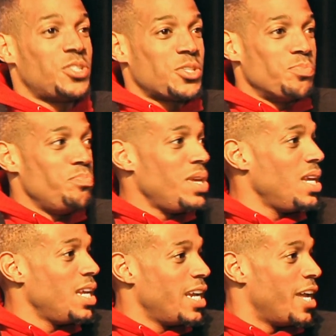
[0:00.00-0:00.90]
just
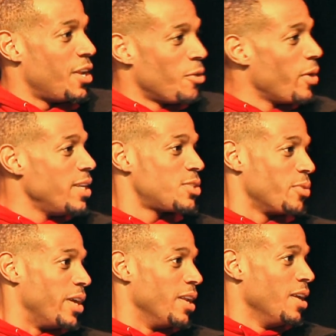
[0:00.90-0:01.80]
me and a green
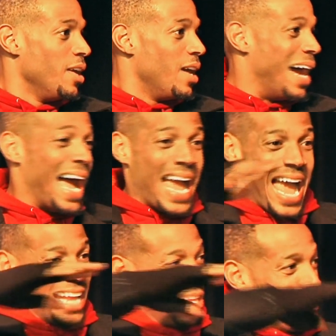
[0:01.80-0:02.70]
screen. Mm-hmm. I
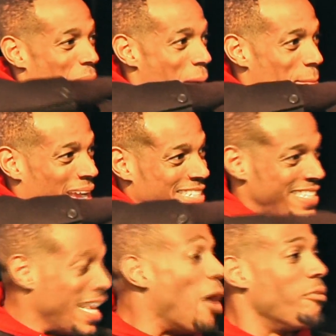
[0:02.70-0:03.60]
acted by
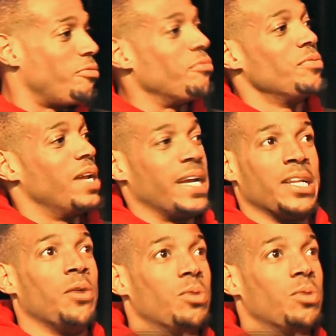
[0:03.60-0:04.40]
myself. Like there